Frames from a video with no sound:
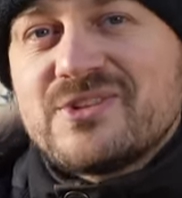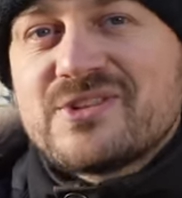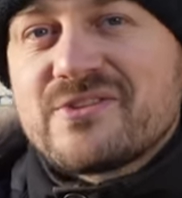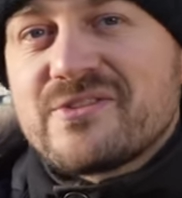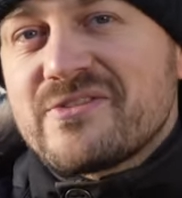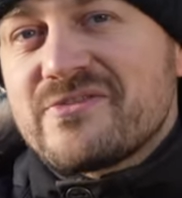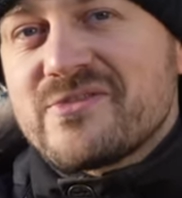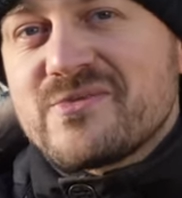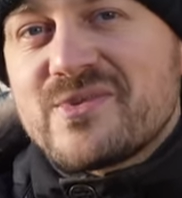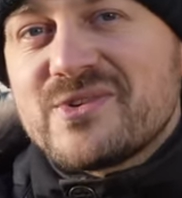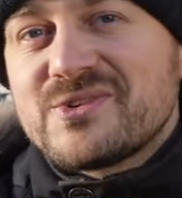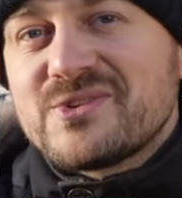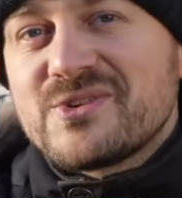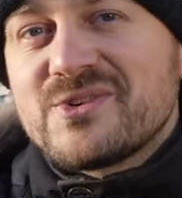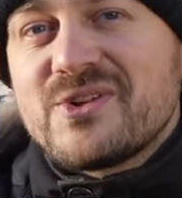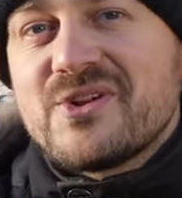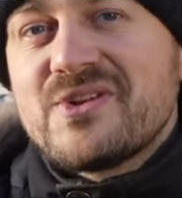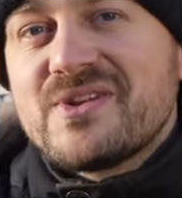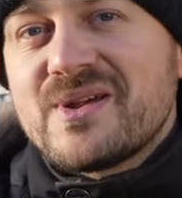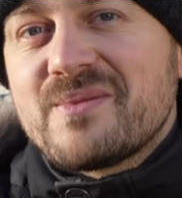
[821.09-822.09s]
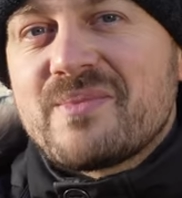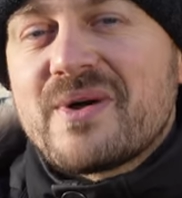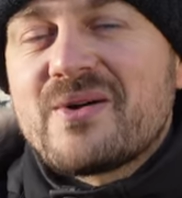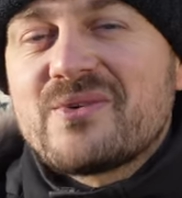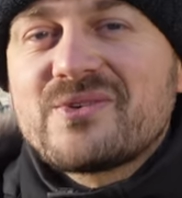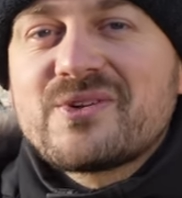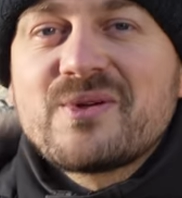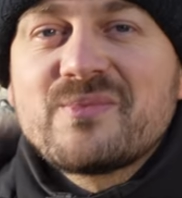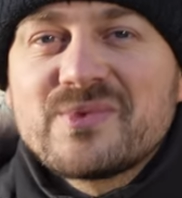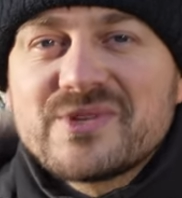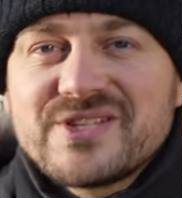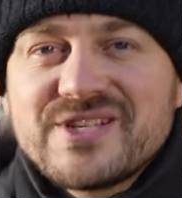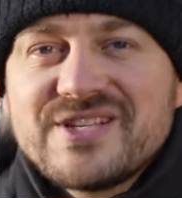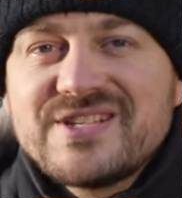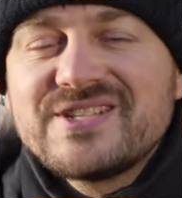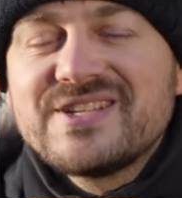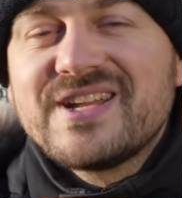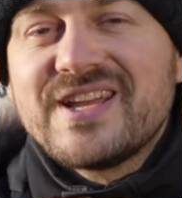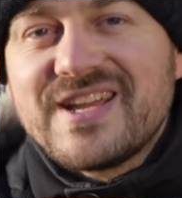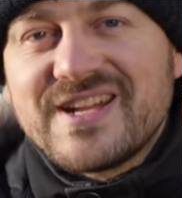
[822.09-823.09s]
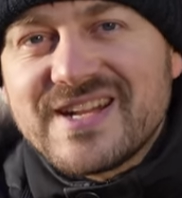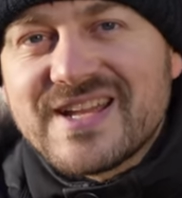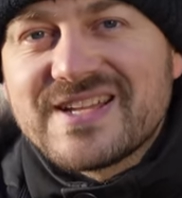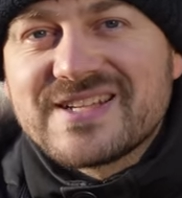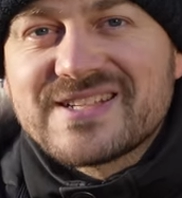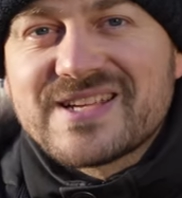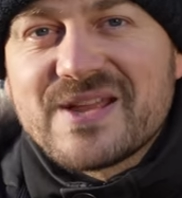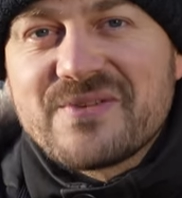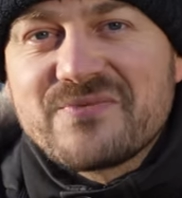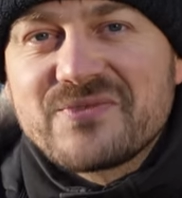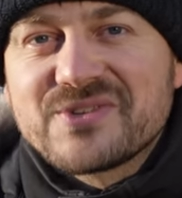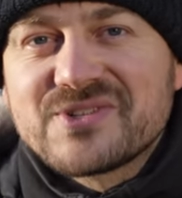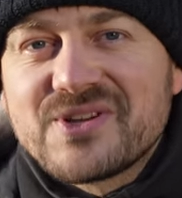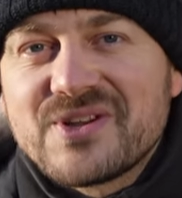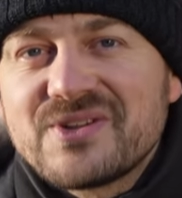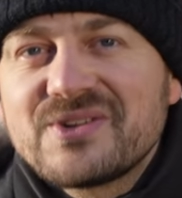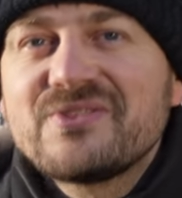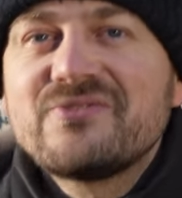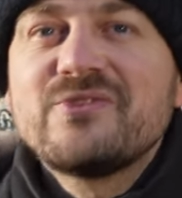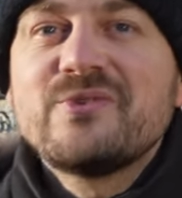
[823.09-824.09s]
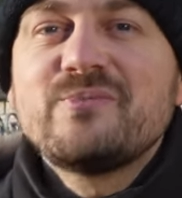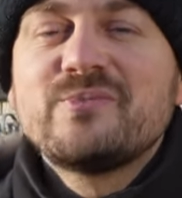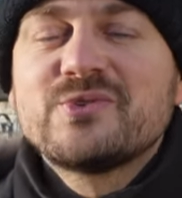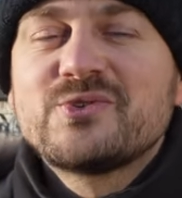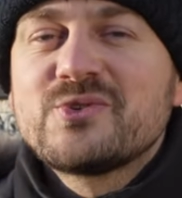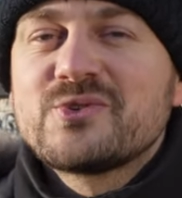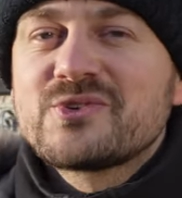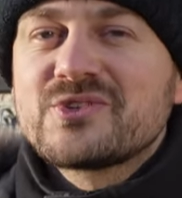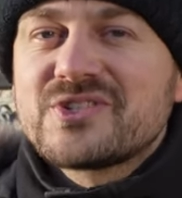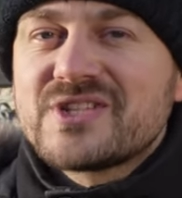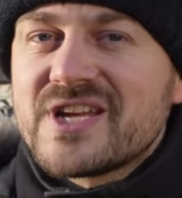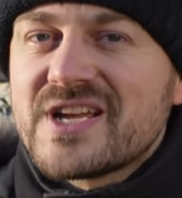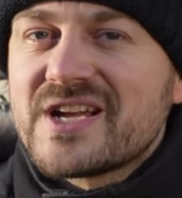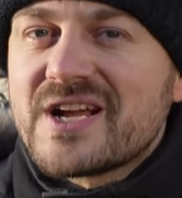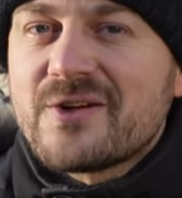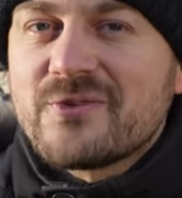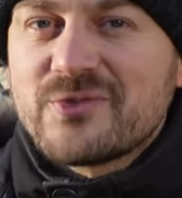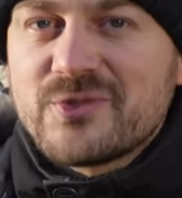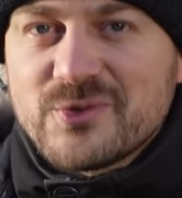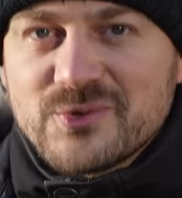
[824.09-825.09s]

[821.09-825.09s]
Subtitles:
So if you want to learn about composition in landscape photography, be sure to check out